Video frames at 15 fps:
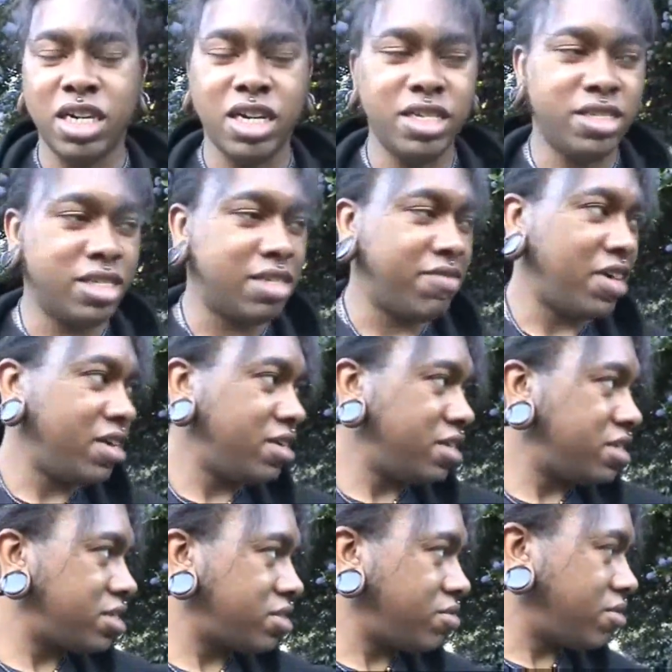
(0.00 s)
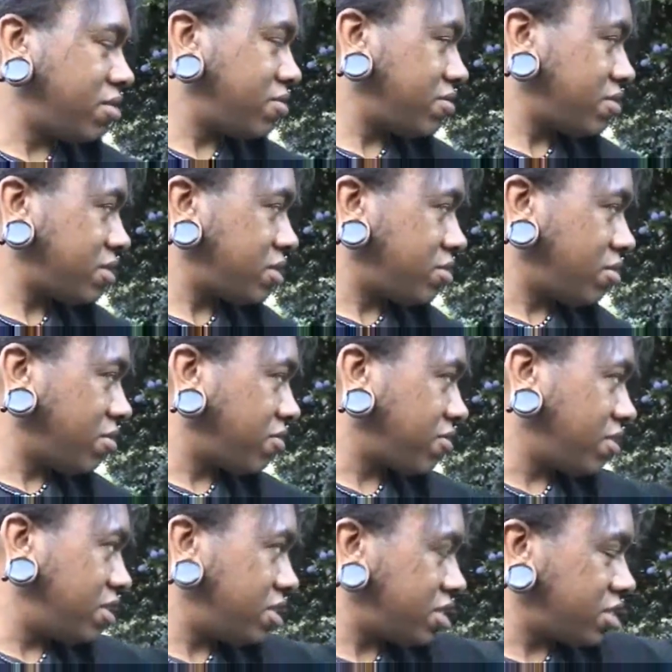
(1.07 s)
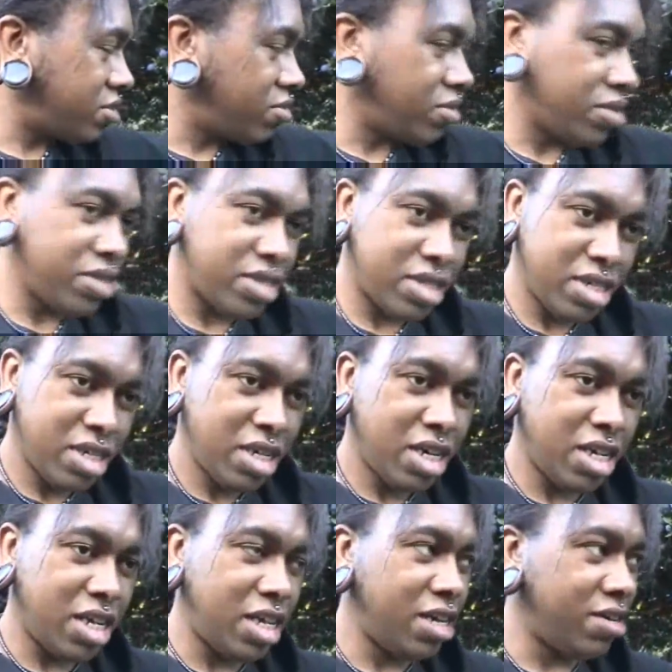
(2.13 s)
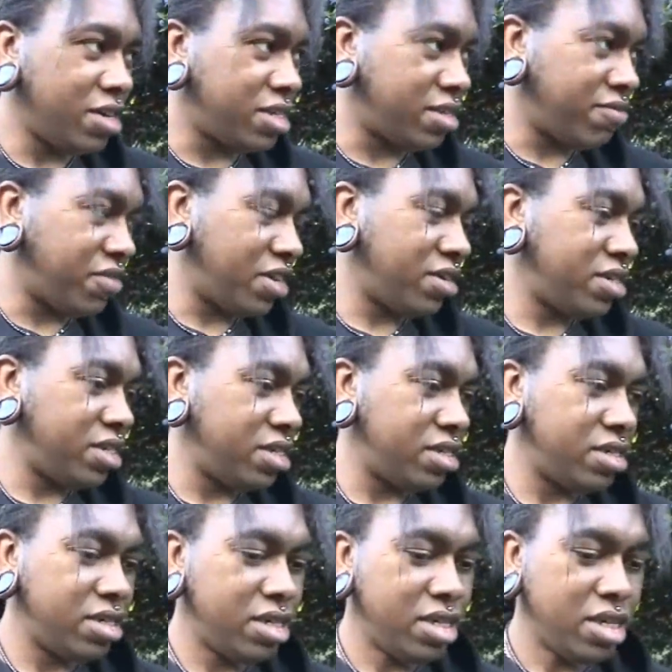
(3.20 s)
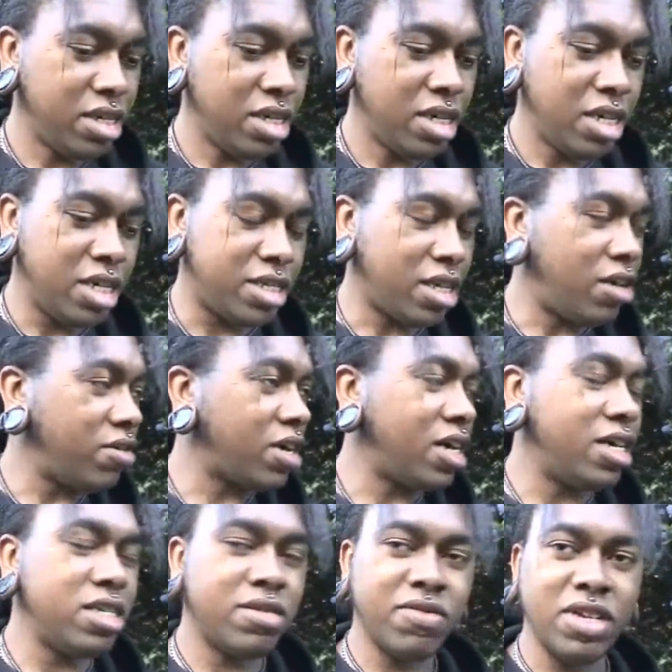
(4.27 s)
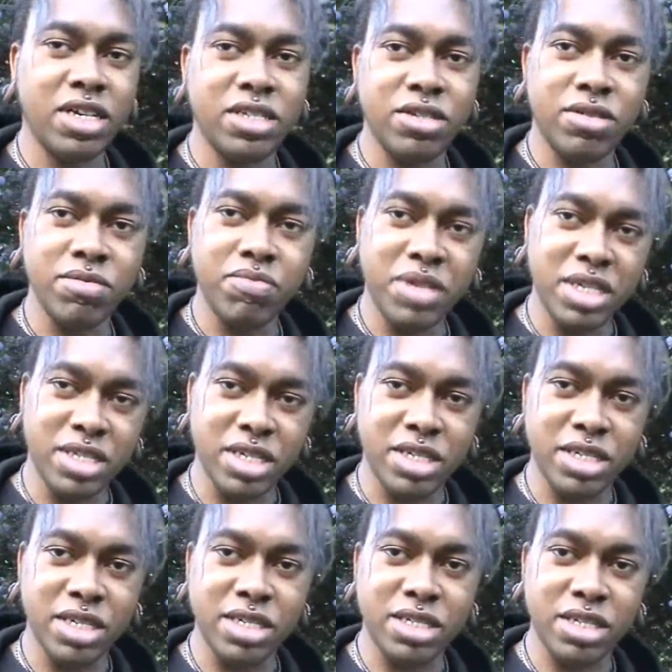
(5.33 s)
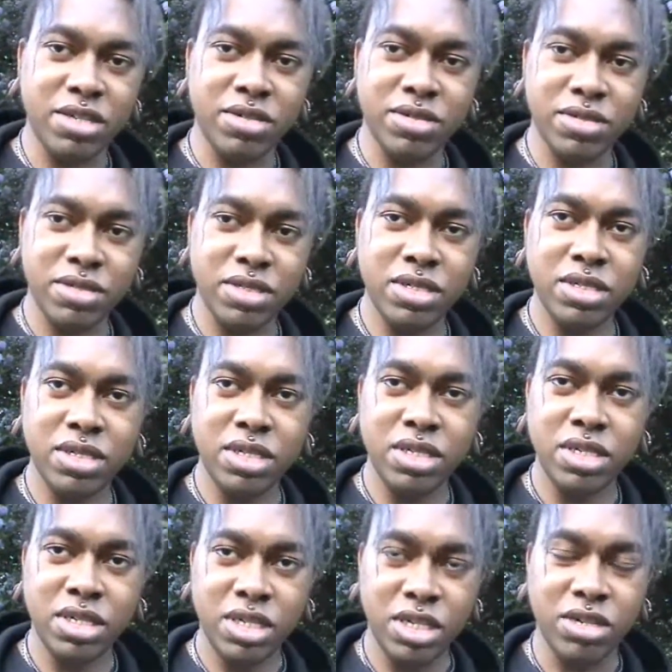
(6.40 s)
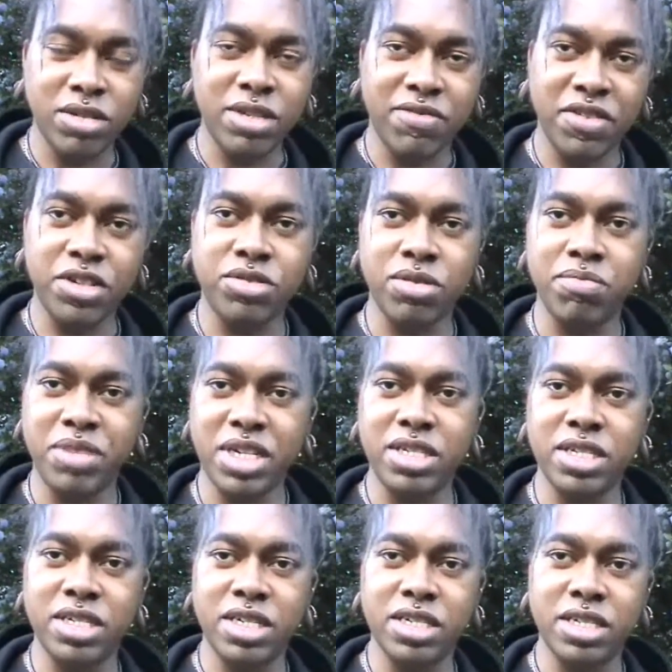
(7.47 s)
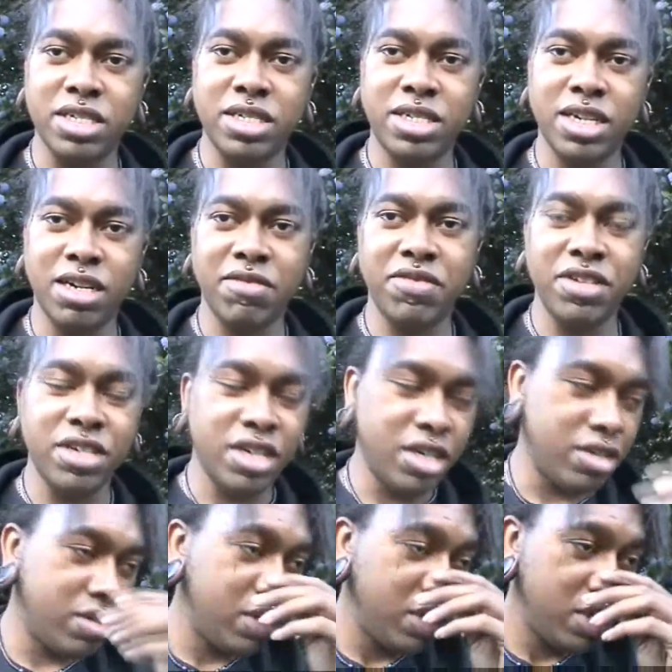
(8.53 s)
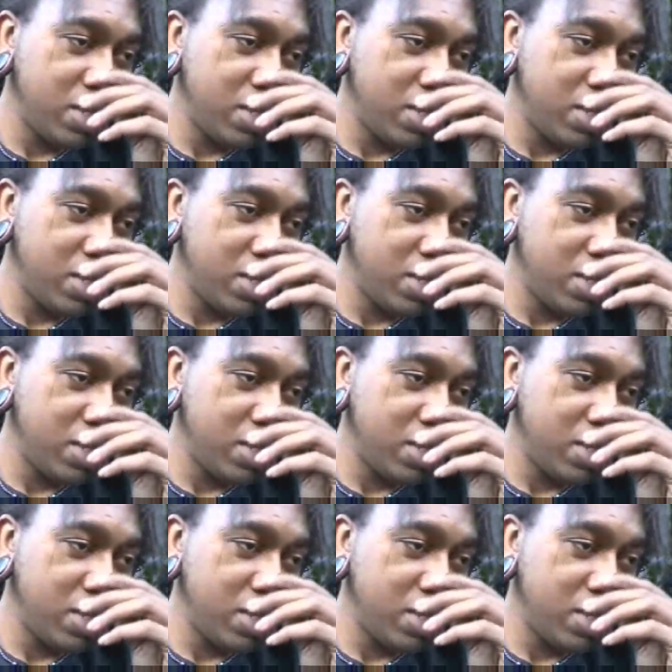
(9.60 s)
Yeah, because there's various storefront stores in the area. So there's all kinds of like little businesses, little, you know, individual businesses and stuff, you know.